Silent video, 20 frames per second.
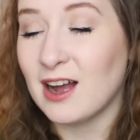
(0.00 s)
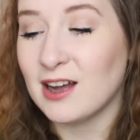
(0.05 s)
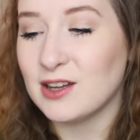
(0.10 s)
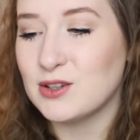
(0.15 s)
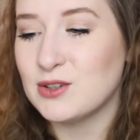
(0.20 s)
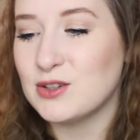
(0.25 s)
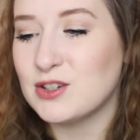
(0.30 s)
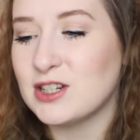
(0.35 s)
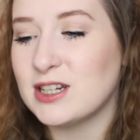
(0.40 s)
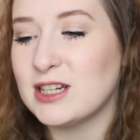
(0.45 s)
I
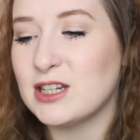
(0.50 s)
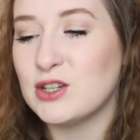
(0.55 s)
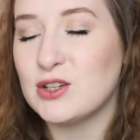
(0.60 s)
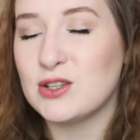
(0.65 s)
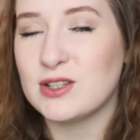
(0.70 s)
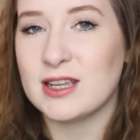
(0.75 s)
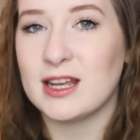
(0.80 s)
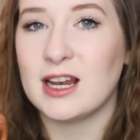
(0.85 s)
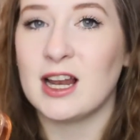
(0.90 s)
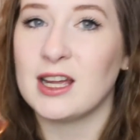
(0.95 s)
usually
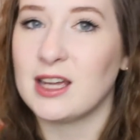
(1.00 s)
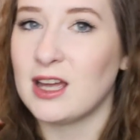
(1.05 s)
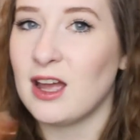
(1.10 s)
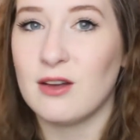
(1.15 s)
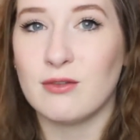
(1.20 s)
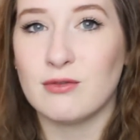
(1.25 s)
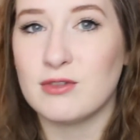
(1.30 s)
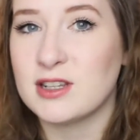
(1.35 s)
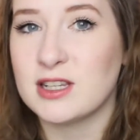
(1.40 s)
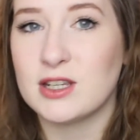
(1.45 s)
use it like
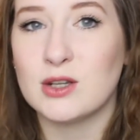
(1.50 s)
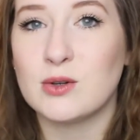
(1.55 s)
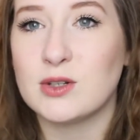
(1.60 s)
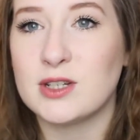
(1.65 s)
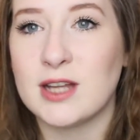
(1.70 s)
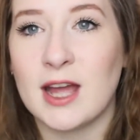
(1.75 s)
every single